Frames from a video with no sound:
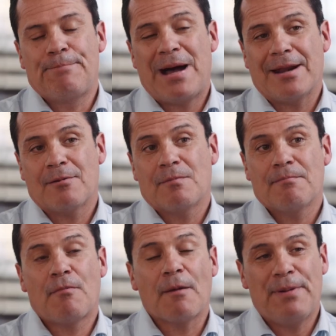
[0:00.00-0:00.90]
but
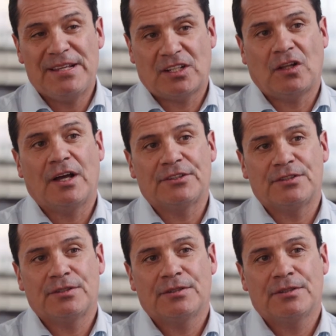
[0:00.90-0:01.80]
my best
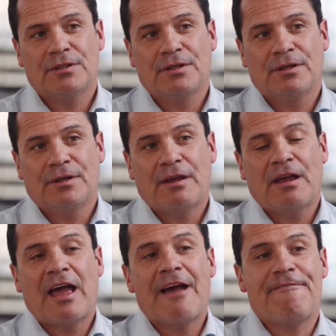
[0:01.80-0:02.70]
clients
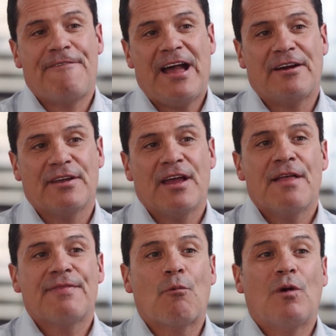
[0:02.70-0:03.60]
have found
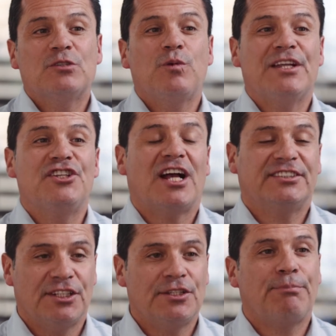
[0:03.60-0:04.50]
that once we
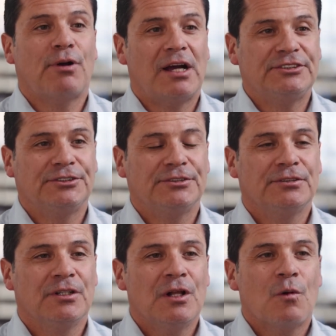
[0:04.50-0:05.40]
adjusted the price,
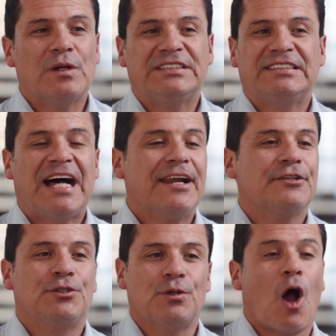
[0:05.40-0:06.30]
we
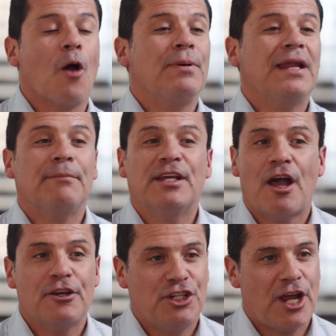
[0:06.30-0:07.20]
started to open up
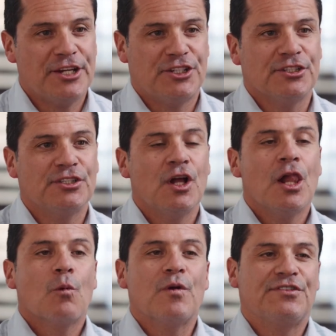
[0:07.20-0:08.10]
negotiations
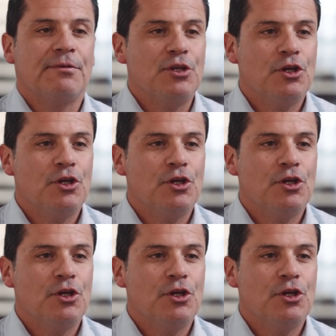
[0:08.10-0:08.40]
with some